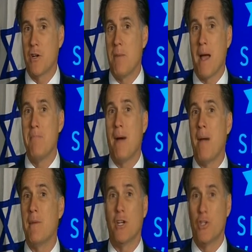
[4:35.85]
by
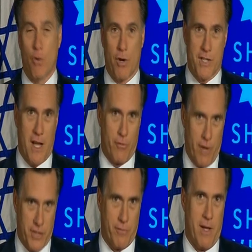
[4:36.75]
bombing a Georgetown
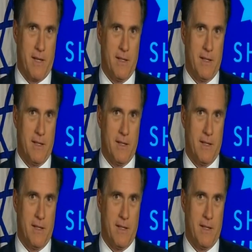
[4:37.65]
restaurant.